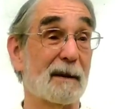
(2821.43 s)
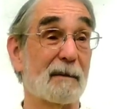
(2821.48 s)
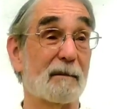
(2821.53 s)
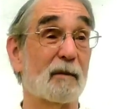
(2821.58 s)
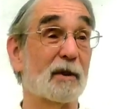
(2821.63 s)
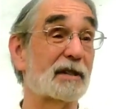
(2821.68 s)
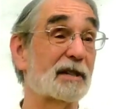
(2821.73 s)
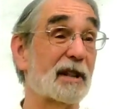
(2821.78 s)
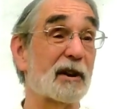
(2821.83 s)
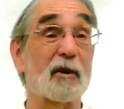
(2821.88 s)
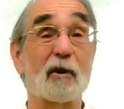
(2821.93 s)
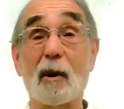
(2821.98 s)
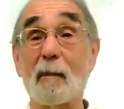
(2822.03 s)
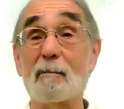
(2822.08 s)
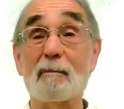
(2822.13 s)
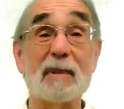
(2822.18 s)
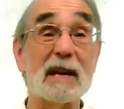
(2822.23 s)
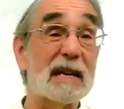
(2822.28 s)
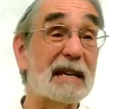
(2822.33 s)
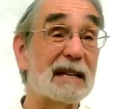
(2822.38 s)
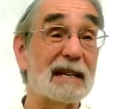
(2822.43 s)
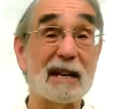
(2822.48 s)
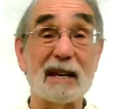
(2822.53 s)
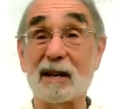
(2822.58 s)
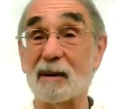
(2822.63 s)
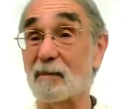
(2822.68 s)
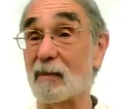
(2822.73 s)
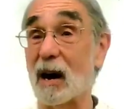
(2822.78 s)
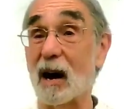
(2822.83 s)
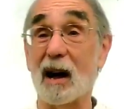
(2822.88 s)
Was there a
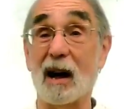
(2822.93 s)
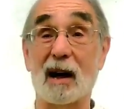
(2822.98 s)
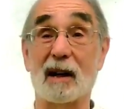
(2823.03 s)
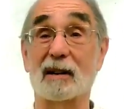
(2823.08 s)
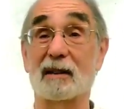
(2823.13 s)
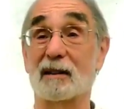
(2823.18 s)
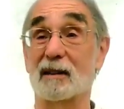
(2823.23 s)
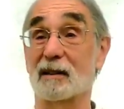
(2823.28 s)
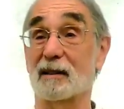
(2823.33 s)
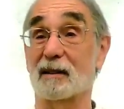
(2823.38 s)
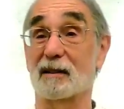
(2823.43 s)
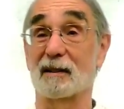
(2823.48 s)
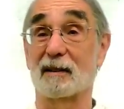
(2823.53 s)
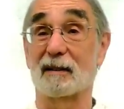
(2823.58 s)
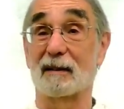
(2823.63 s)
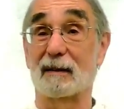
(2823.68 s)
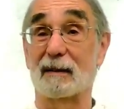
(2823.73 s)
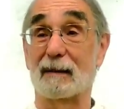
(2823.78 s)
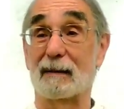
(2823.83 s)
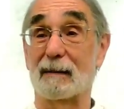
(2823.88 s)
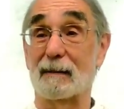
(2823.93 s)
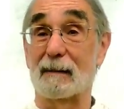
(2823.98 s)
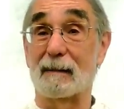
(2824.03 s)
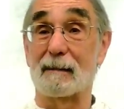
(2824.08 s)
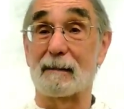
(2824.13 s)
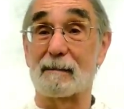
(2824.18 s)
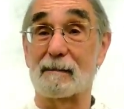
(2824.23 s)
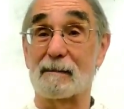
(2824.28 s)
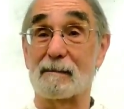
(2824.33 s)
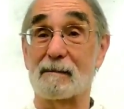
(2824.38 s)
meaning behind it?
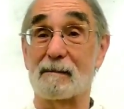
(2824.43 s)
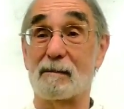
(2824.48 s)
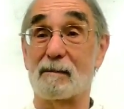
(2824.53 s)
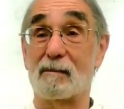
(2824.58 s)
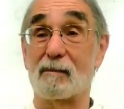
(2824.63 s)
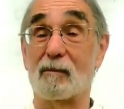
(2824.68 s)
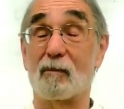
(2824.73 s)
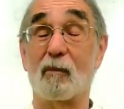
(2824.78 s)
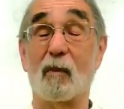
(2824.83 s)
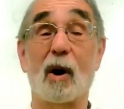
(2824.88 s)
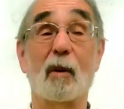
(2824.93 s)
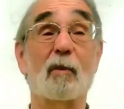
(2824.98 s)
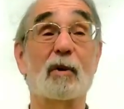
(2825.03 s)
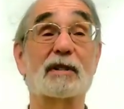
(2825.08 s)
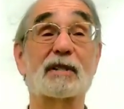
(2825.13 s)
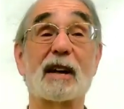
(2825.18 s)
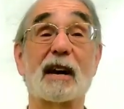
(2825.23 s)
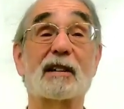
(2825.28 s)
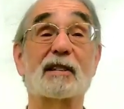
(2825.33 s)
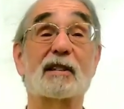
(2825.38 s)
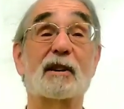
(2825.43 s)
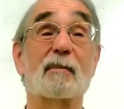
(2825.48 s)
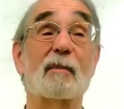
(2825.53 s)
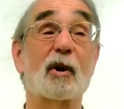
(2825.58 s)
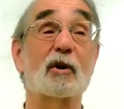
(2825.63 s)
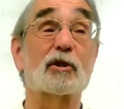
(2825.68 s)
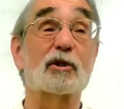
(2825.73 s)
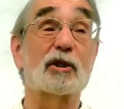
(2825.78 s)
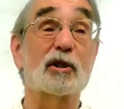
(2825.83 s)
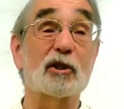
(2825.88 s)
What was I
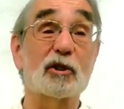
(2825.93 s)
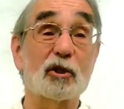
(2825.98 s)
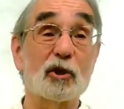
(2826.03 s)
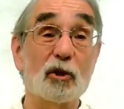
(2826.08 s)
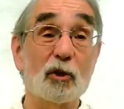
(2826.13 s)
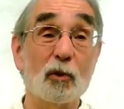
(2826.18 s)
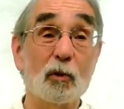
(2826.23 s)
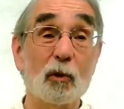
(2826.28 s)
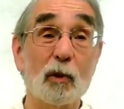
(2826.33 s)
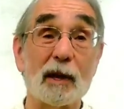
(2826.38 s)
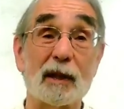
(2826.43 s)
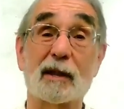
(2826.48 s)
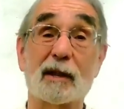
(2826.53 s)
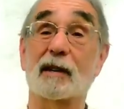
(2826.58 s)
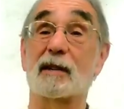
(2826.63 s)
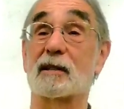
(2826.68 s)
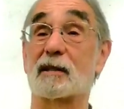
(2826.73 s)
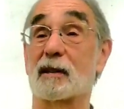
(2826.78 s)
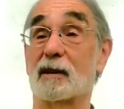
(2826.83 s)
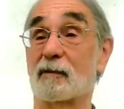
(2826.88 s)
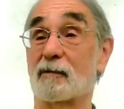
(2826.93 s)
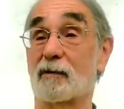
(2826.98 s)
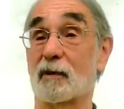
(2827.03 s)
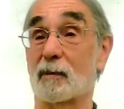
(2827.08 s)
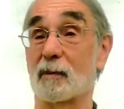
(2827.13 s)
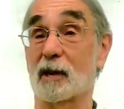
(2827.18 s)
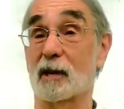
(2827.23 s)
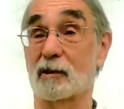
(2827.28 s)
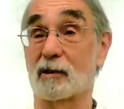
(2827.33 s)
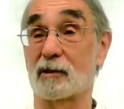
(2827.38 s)
supposed to do with this
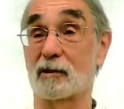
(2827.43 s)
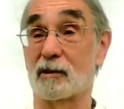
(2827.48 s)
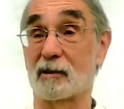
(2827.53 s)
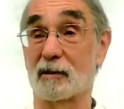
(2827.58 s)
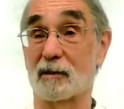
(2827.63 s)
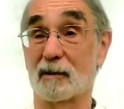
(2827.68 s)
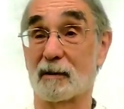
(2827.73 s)
information?